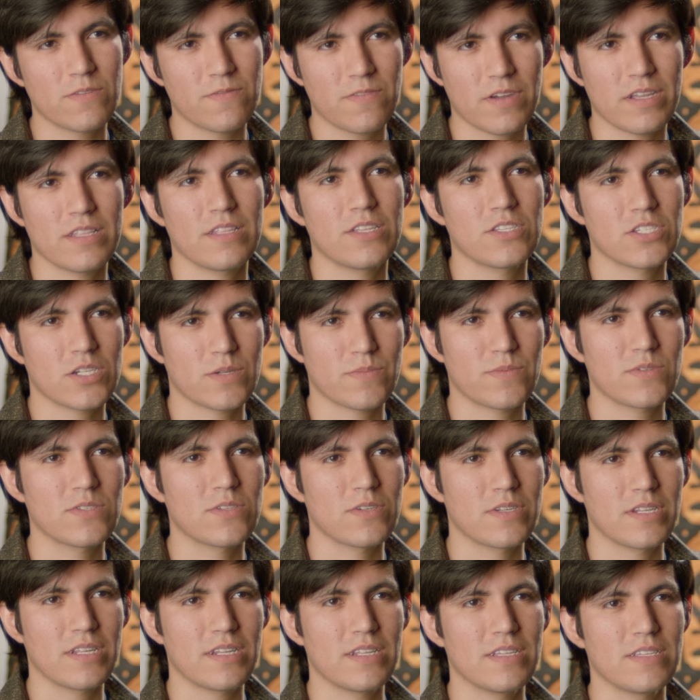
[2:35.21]
to find new
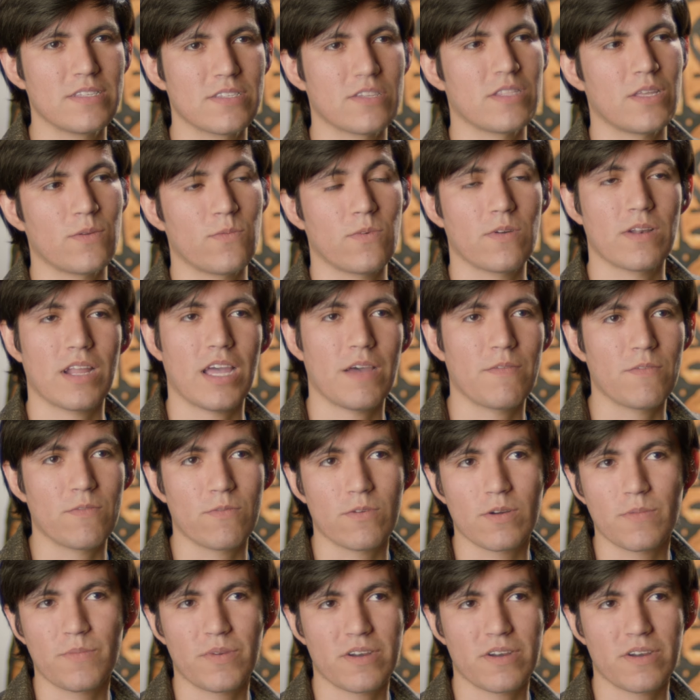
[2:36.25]
opportunities, and they won't have a work